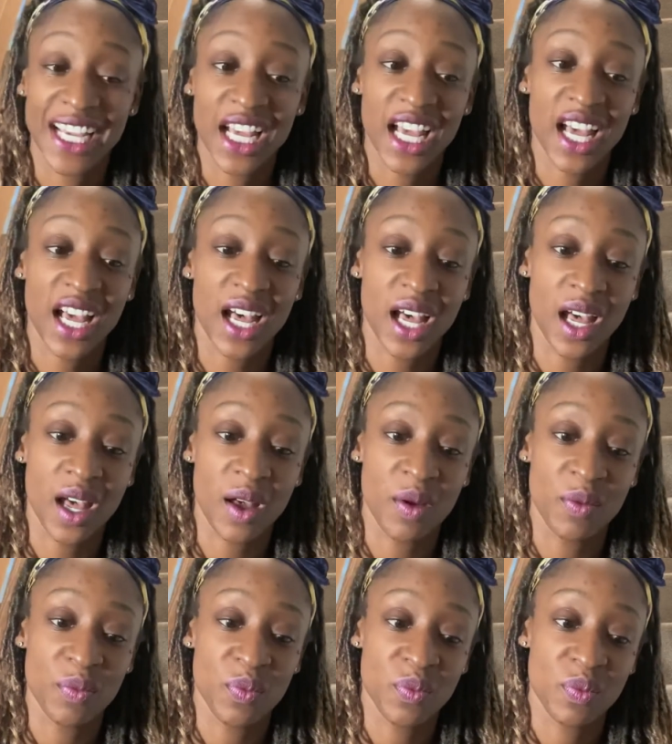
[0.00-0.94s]

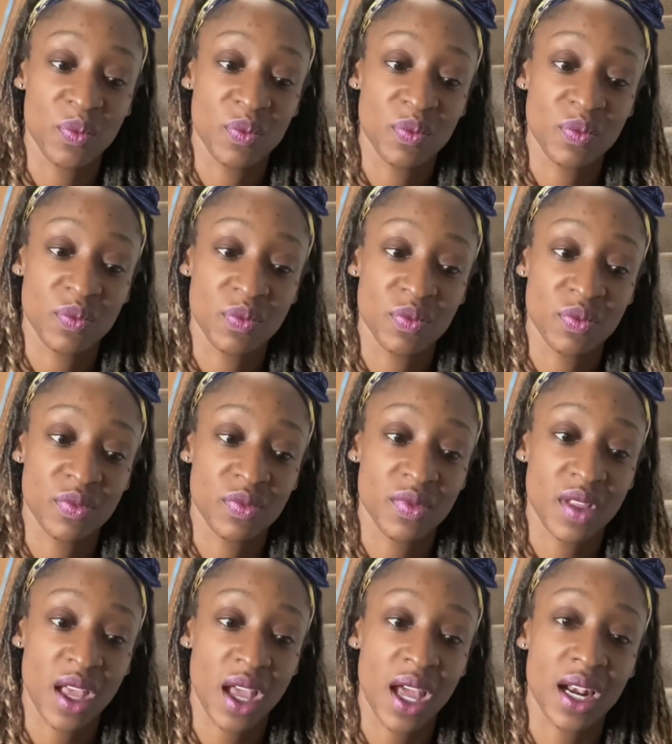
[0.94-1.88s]

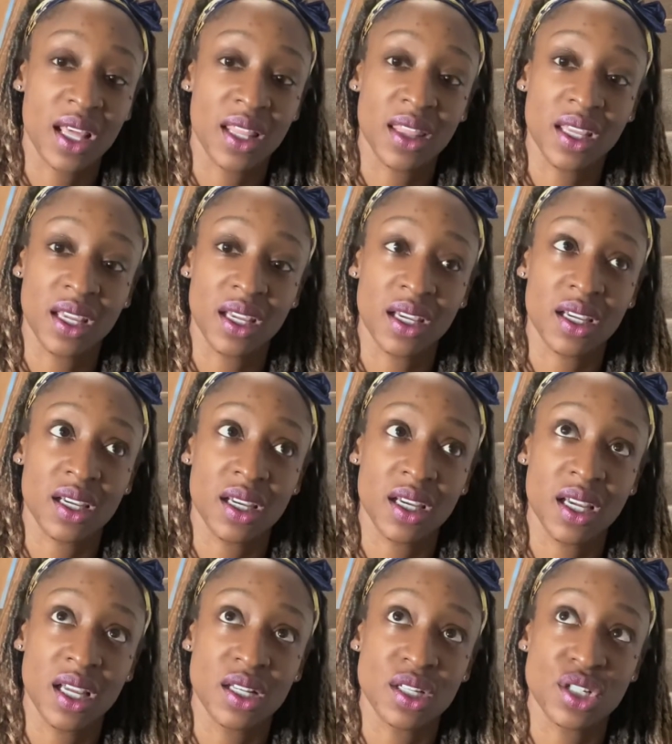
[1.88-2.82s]
And I think
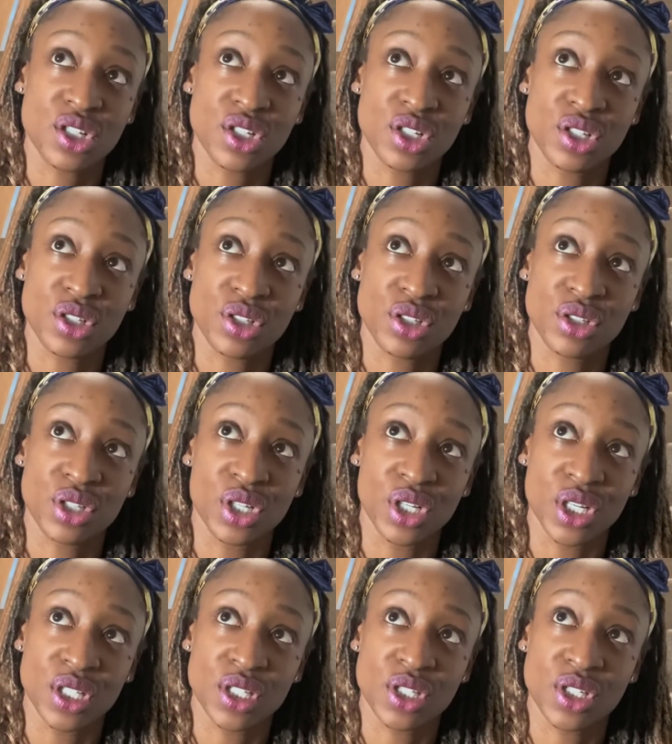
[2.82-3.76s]
it's just
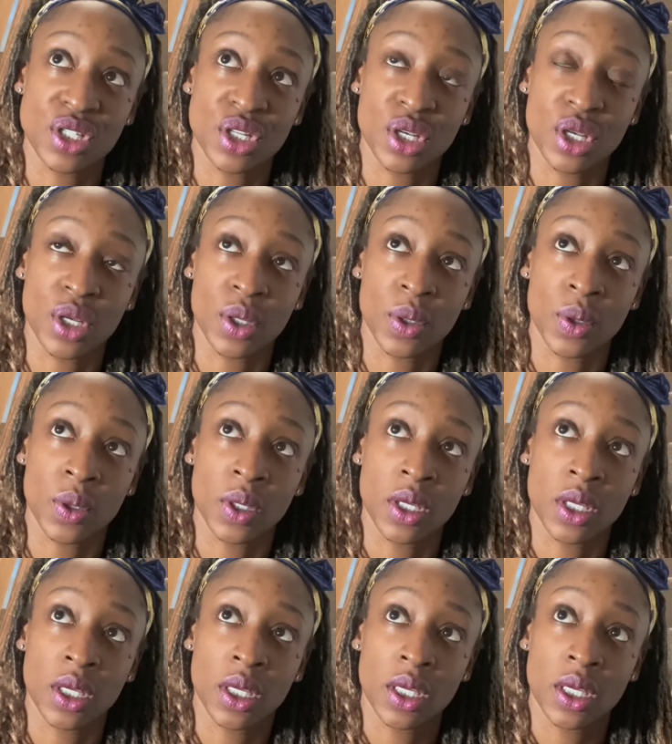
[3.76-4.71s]
good to
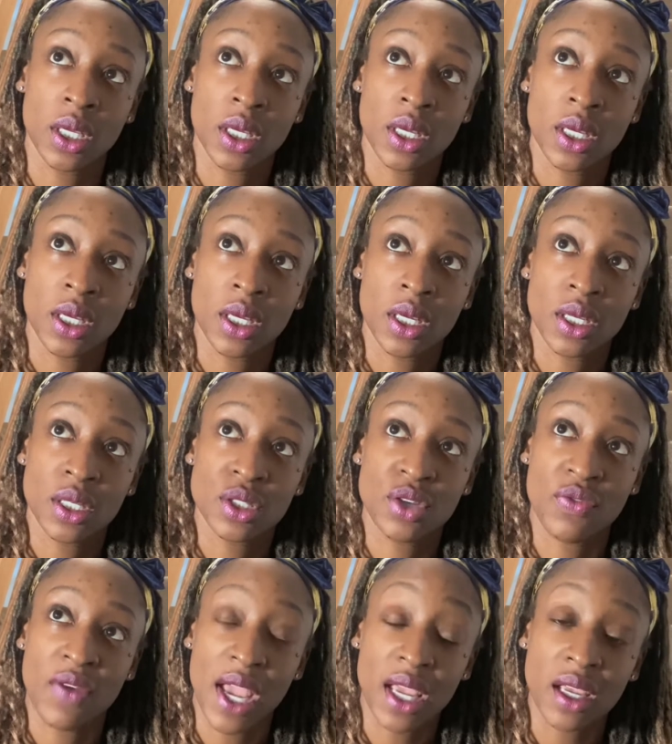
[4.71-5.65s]

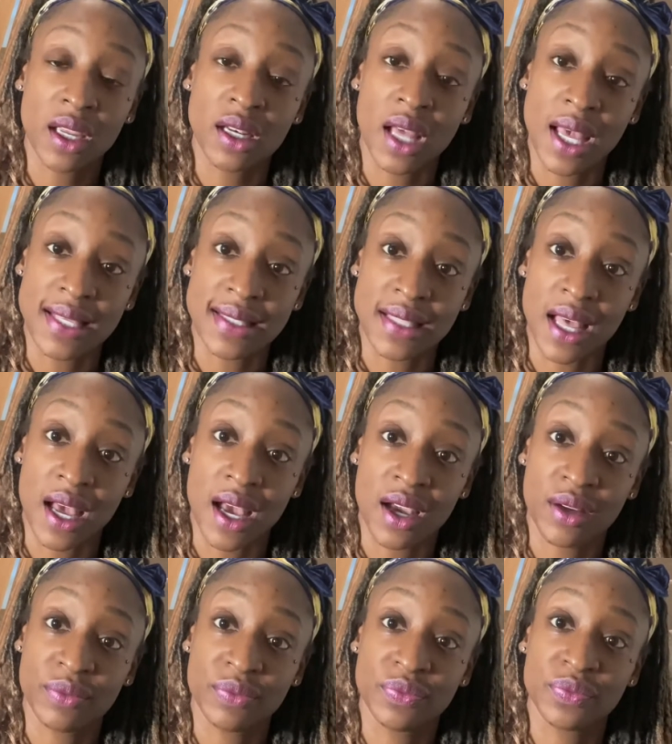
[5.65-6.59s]
recognize that,
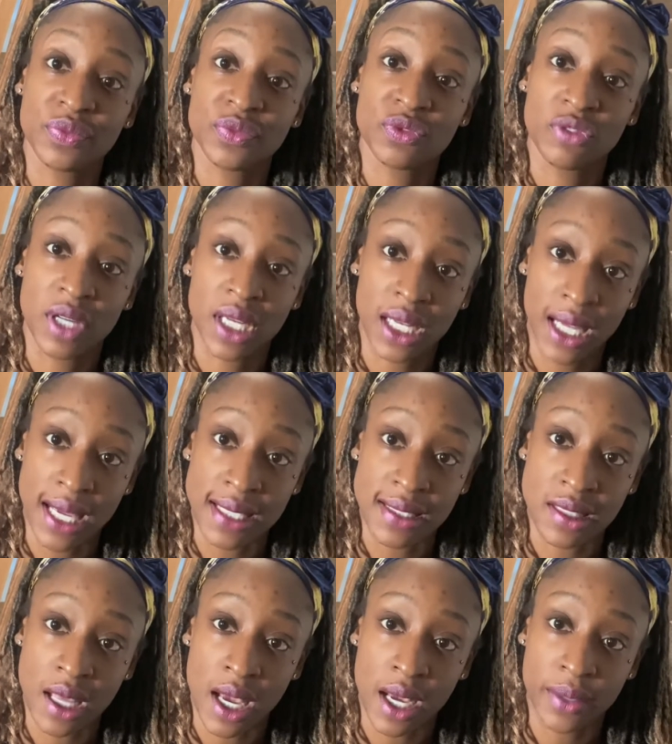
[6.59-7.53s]
realize
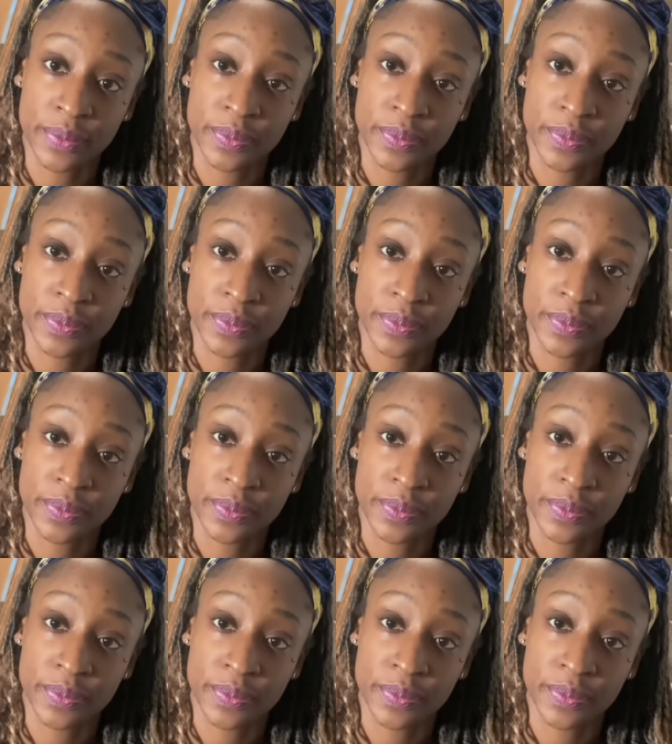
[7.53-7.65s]
that,